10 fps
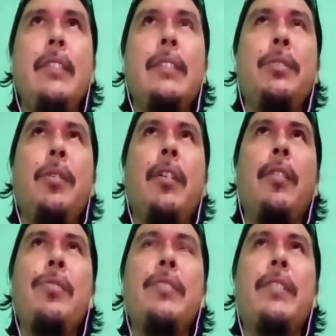so
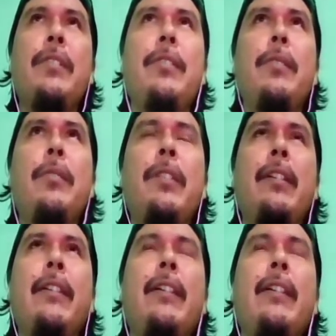countries around the
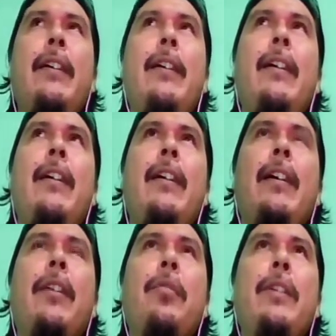world
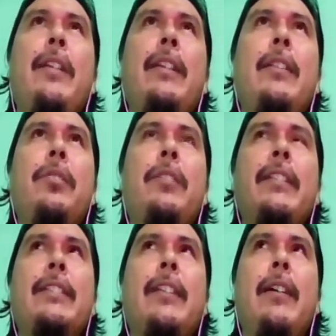agreed to
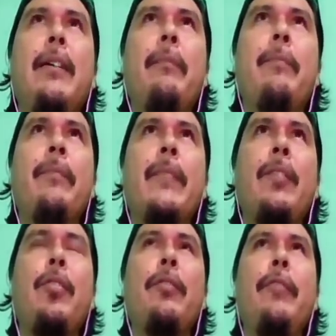this um,
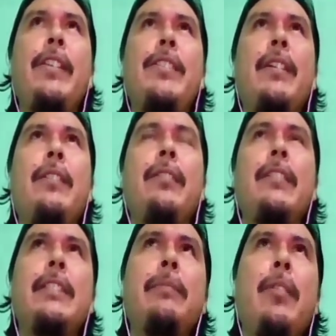convention, to
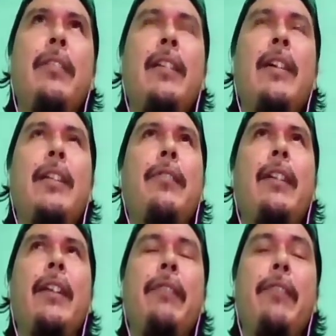this multilateral
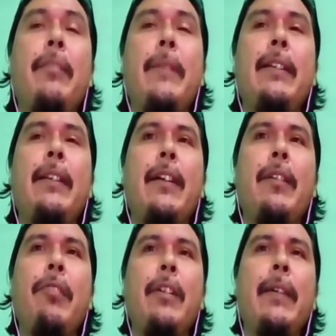environmental
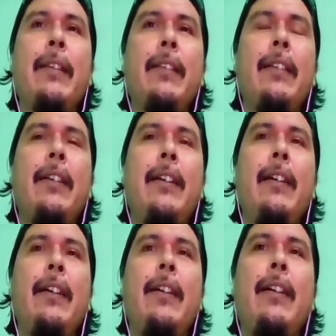agreement
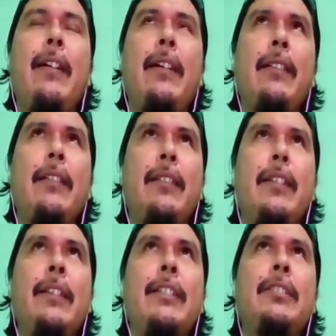mm-hmm. called
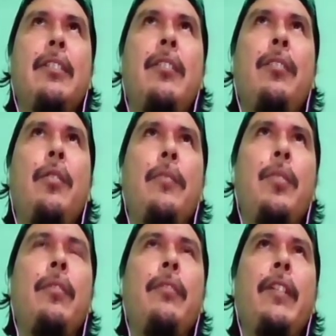the Stockholm
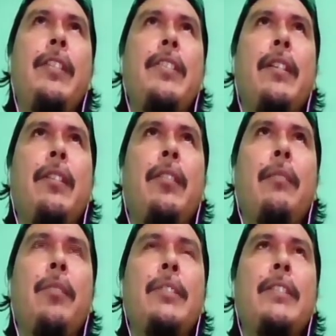Convention
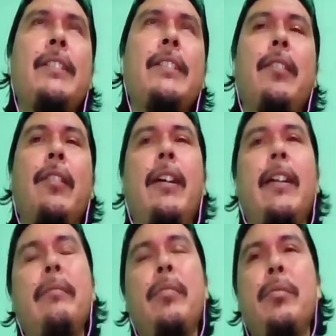on Persistent
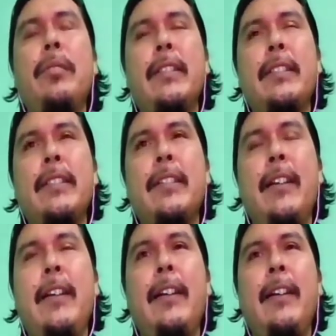Organic Pollutants.
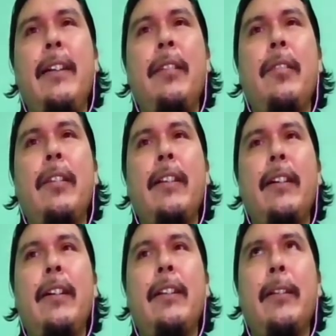Okay,
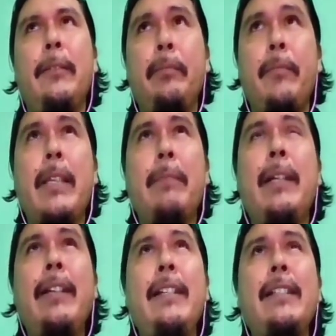and um,
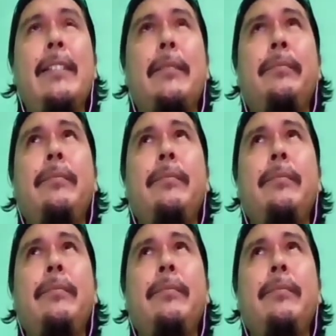Belize